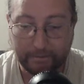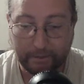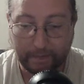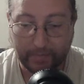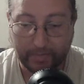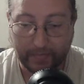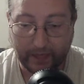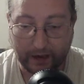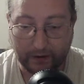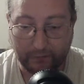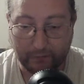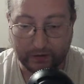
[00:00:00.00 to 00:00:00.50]

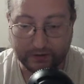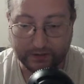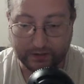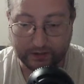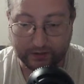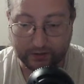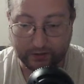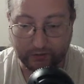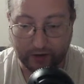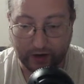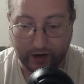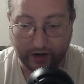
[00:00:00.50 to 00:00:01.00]
I wasn't
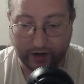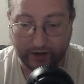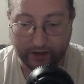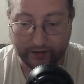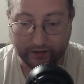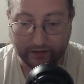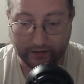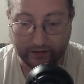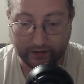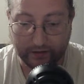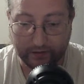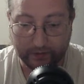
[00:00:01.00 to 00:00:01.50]

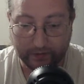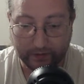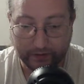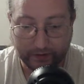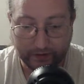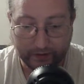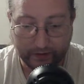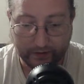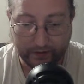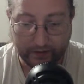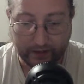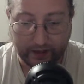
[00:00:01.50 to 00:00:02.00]
crying, though.
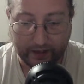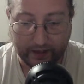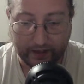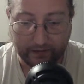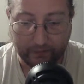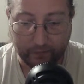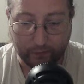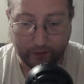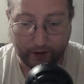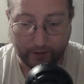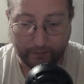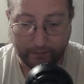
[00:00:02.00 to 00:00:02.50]
I had
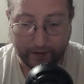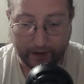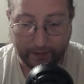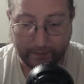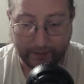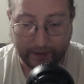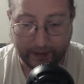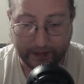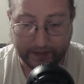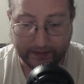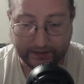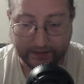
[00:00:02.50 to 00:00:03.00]
wet my
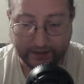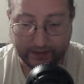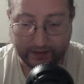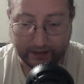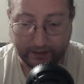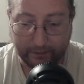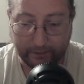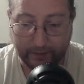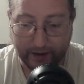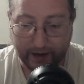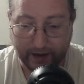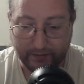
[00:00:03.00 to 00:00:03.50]
pants like
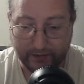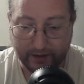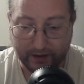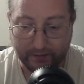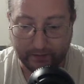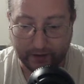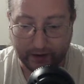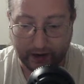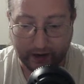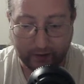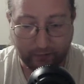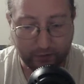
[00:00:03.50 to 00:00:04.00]
a baby,
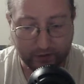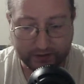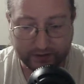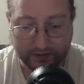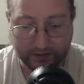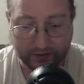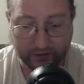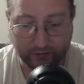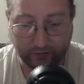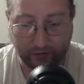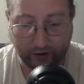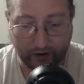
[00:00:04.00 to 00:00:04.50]
but I
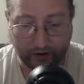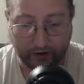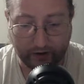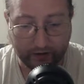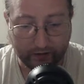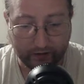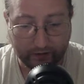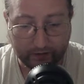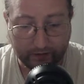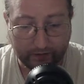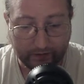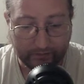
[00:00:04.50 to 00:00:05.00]
wasn't
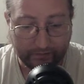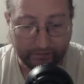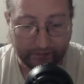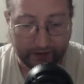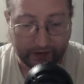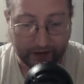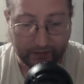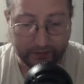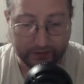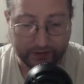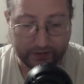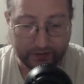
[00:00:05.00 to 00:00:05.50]
crying.
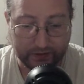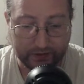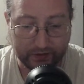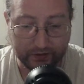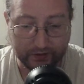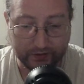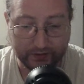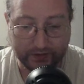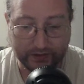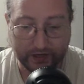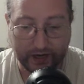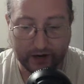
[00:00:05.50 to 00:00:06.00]
I was
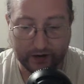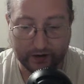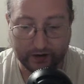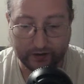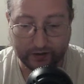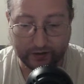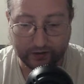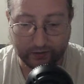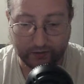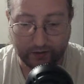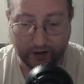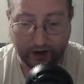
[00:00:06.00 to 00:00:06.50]
too scared
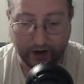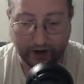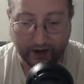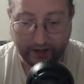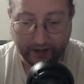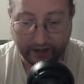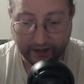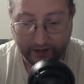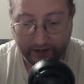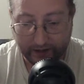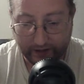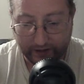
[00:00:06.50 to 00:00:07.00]
to cry.
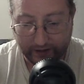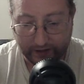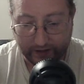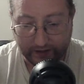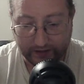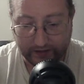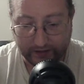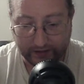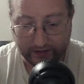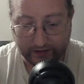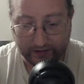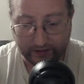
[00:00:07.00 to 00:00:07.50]
I
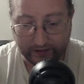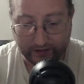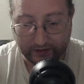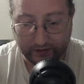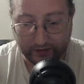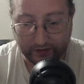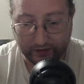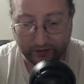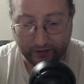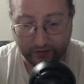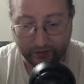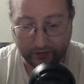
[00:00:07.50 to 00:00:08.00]
suddenly
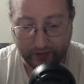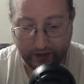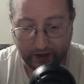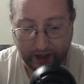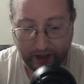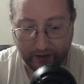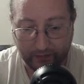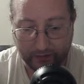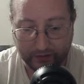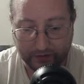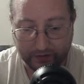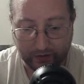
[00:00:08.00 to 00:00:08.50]
knew that
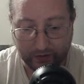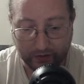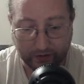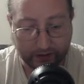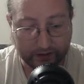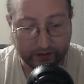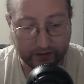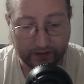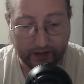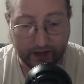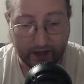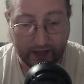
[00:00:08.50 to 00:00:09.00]
I was going
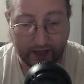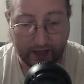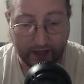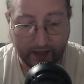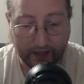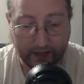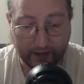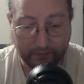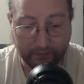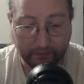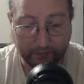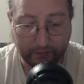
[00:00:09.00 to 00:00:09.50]
to die,
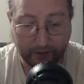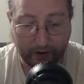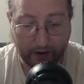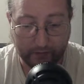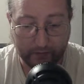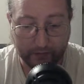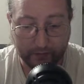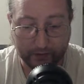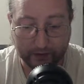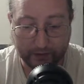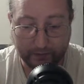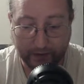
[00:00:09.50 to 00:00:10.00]
and
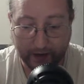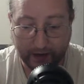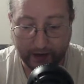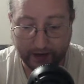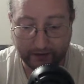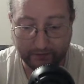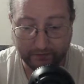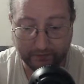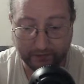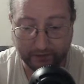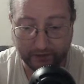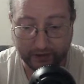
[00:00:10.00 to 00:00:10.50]
probably
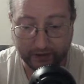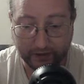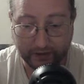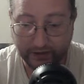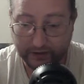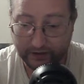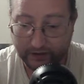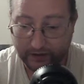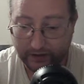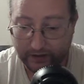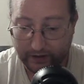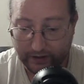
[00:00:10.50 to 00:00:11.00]
painfully,
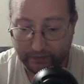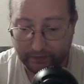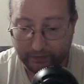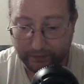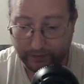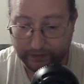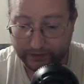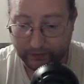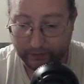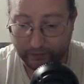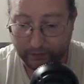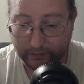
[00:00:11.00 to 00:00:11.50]

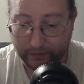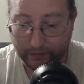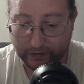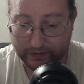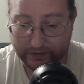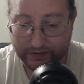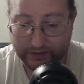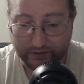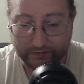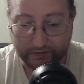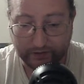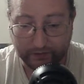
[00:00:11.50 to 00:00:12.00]
but the
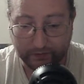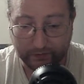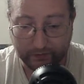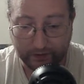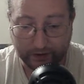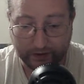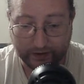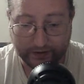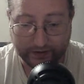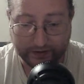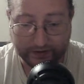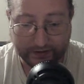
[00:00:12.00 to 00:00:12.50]
worst of it
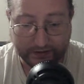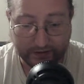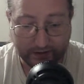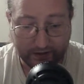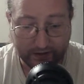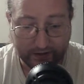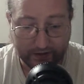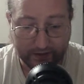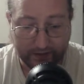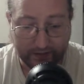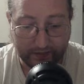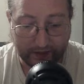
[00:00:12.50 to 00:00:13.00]
was
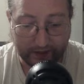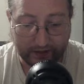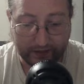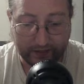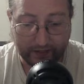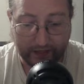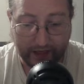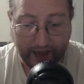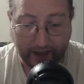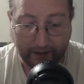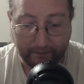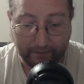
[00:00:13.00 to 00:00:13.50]

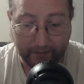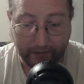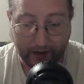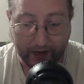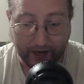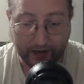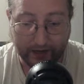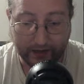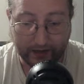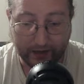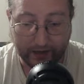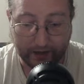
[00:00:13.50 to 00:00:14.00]
that
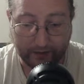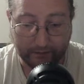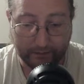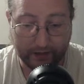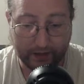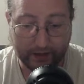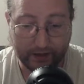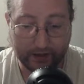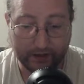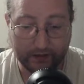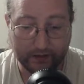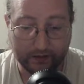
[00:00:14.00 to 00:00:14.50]
might not
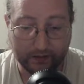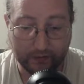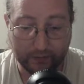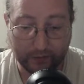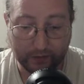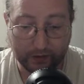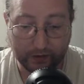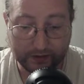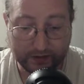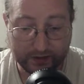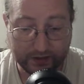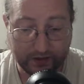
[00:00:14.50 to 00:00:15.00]
be the
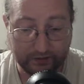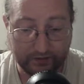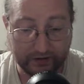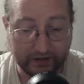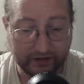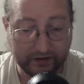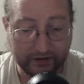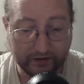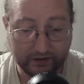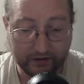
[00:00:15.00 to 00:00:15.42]
worst of it.